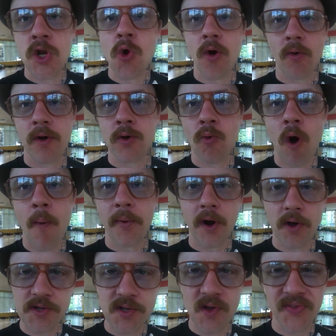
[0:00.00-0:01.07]
knowing what you want, but
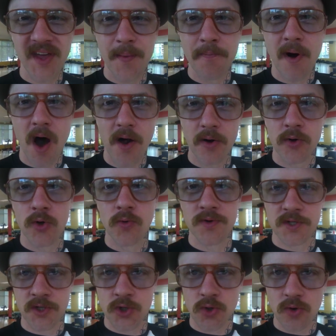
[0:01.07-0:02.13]
also let that model, who
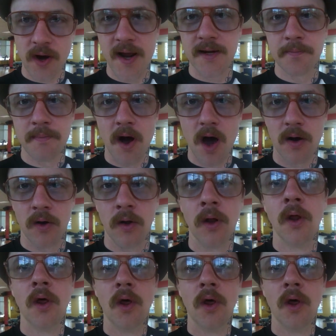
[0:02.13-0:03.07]
is a trained model,